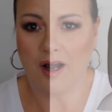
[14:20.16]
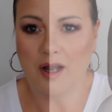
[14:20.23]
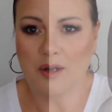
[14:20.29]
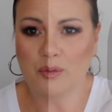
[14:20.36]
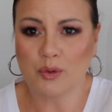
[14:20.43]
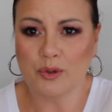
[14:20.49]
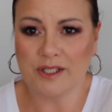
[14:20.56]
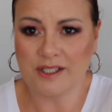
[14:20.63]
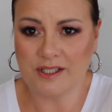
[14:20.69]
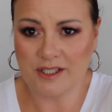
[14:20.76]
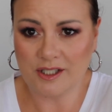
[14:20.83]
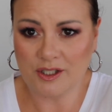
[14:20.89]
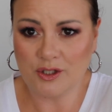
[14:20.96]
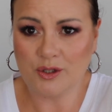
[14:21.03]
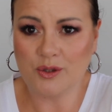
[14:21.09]
I will
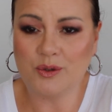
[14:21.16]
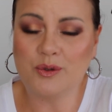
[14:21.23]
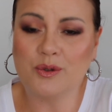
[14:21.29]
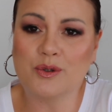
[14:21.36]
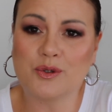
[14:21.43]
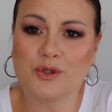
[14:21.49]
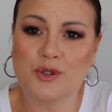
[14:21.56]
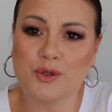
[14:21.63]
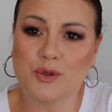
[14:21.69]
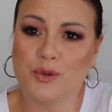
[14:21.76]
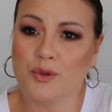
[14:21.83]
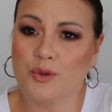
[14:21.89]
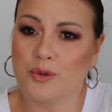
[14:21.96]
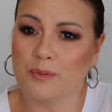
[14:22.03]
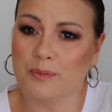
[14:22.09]
continue
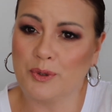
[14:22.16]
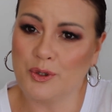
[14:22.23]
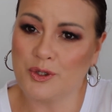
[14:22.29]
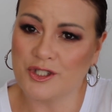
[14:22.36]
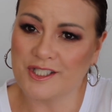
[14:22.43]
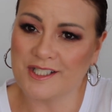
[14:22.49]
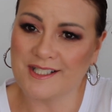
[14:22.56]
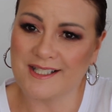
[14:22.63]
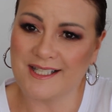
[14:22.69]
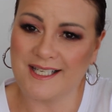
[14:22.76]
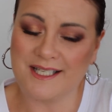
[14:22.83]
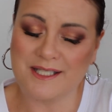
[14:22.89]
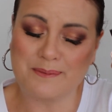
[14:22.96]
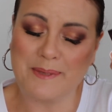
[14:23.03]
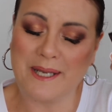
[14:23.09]
to purchase
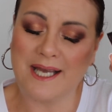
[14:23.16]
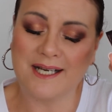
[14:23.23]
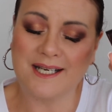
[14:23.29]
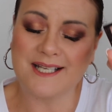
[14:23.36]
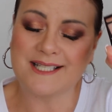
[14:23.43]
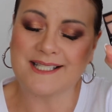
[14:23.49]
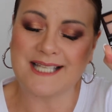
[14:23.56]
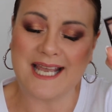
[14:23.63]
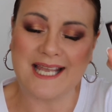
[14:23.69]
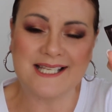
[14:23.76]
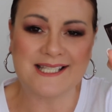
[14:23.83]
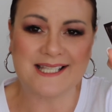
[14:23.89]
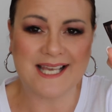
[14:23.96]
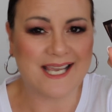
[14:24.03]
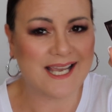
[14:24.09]
these palettes
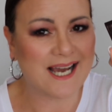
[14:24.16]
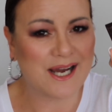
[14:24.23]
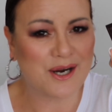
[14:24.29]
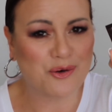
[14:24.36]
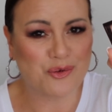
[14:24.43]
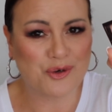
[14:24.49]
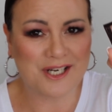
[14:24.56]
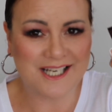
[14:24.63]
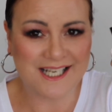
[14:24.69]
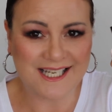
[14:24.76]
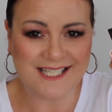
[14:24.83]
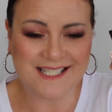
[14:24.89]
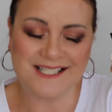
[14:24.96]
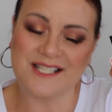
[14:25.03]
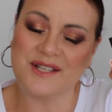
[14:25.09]
as they are
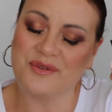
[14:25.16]
released,